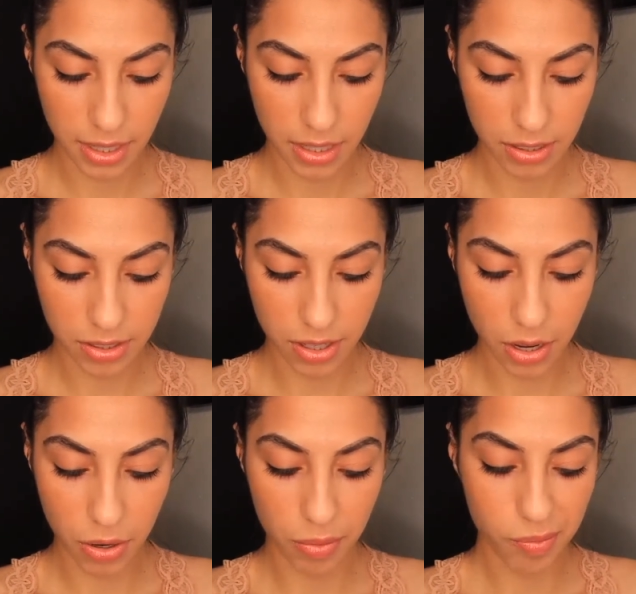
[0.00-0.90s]

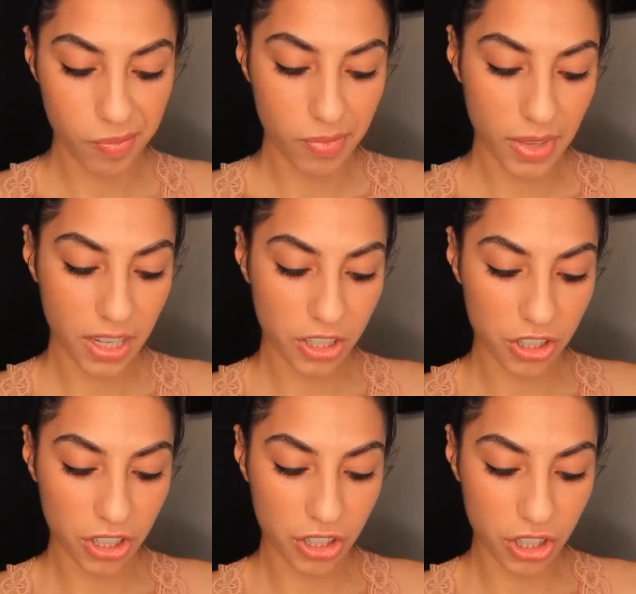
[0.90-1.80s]
So it
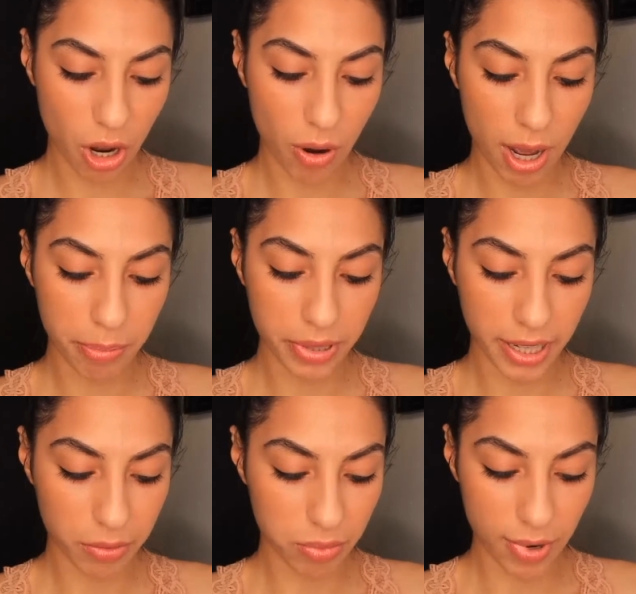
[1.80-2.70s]
should show up
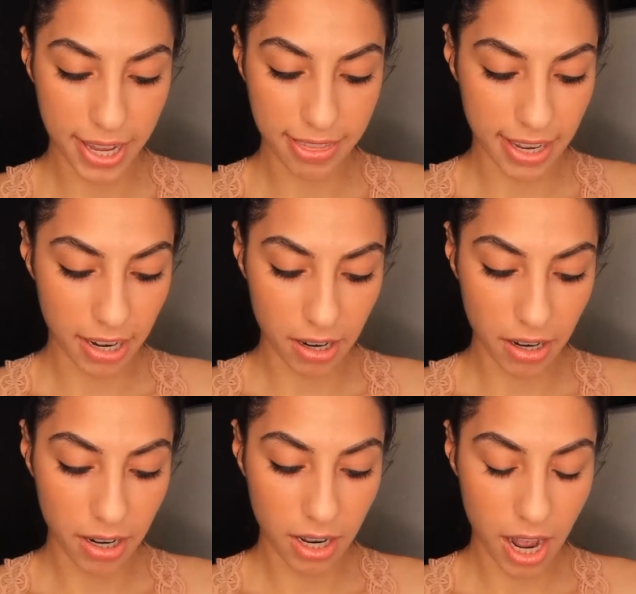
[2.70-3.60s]
right
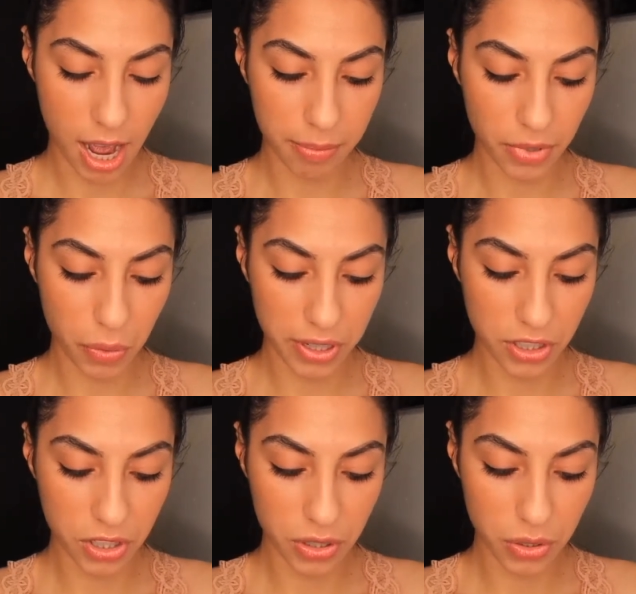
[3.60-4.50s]
there. I'm going
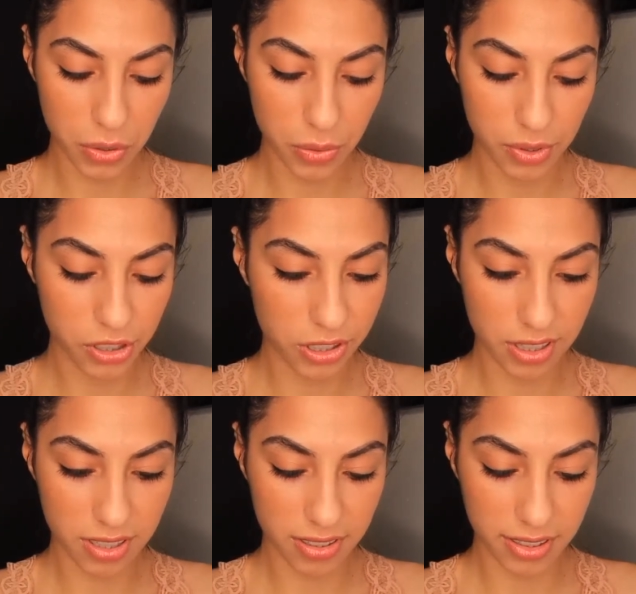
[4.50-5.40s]
to
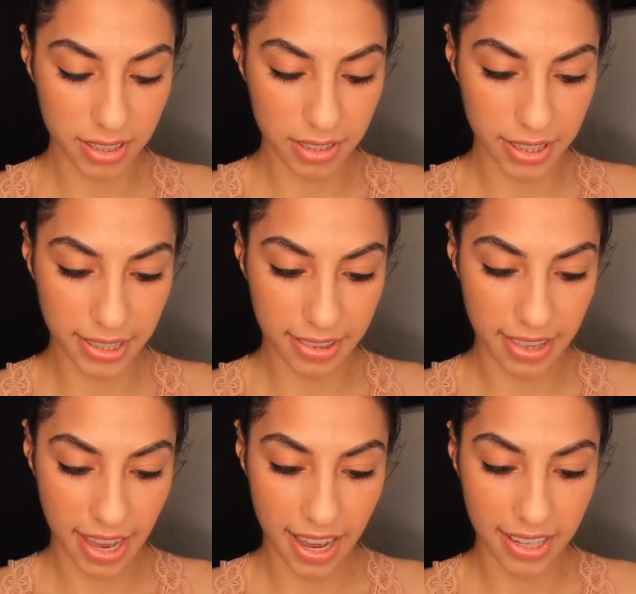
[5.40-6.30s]
just click
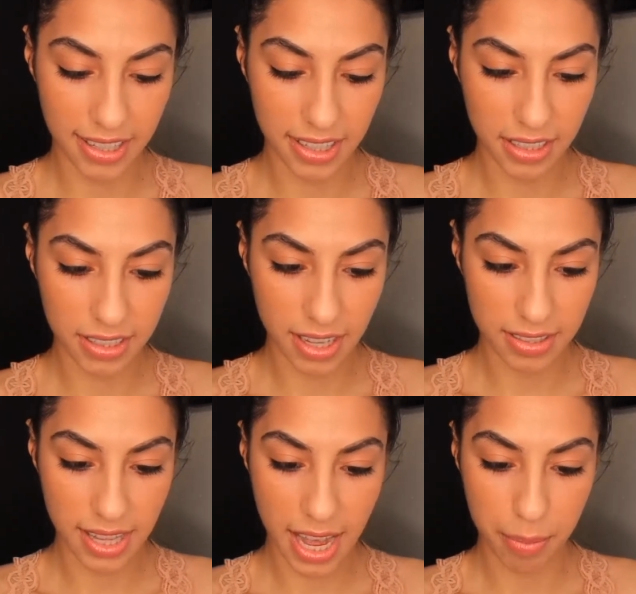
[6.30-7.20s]
that because
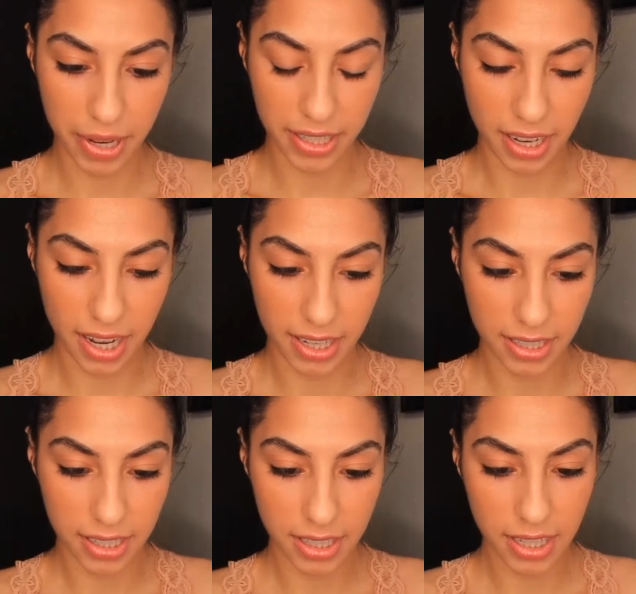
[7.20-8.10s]
that's the app
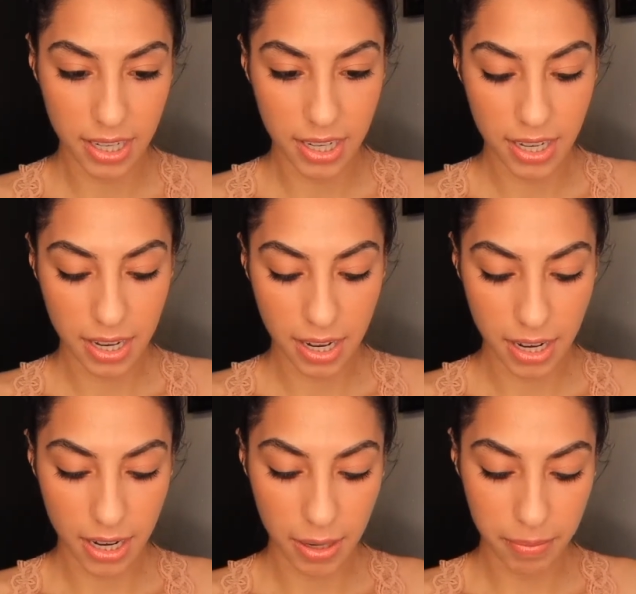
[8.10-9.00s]
icon.
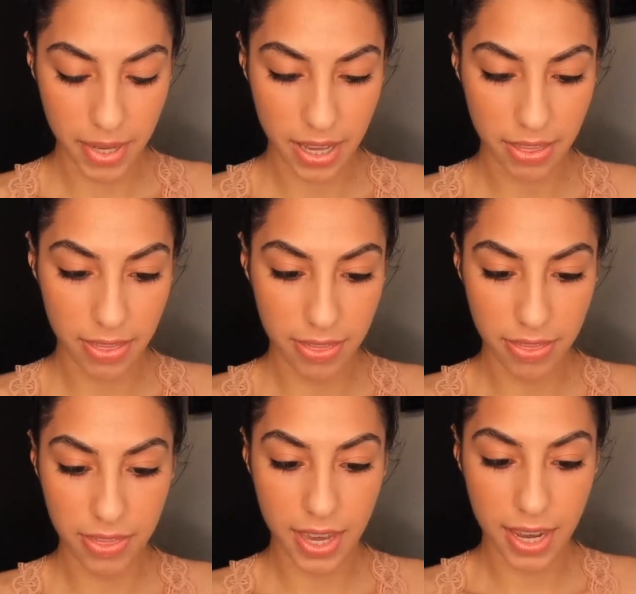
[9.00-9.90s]
And
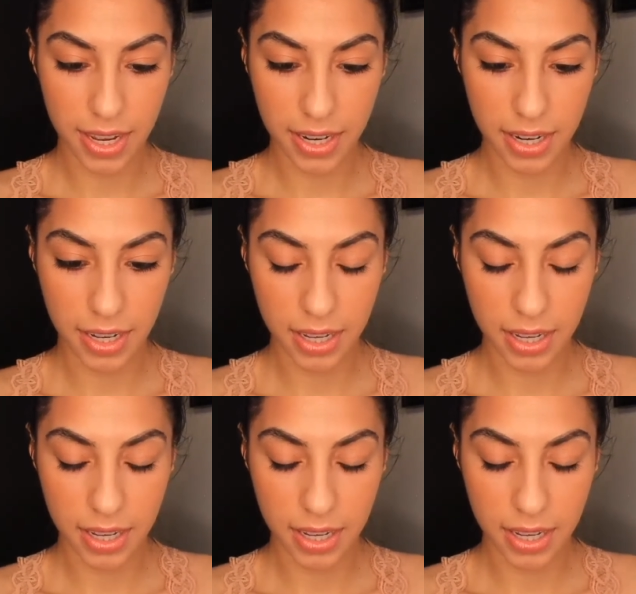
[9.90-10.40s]
then